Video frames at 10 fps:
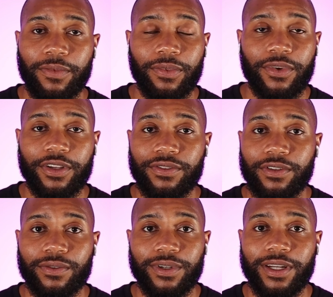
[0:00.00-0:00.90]

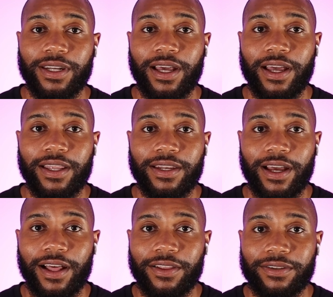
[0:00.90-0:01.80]

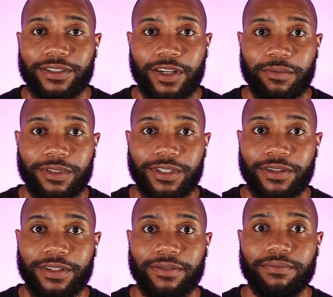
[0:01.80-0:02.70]
$329 up
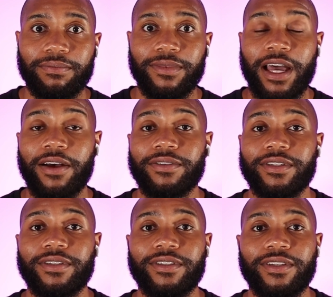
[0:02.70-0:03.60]
until the
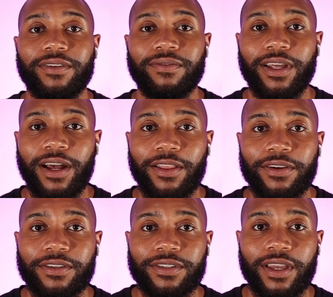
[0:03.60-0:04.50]
thousands of
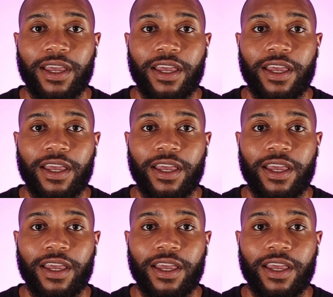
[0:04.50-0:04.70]
dollars.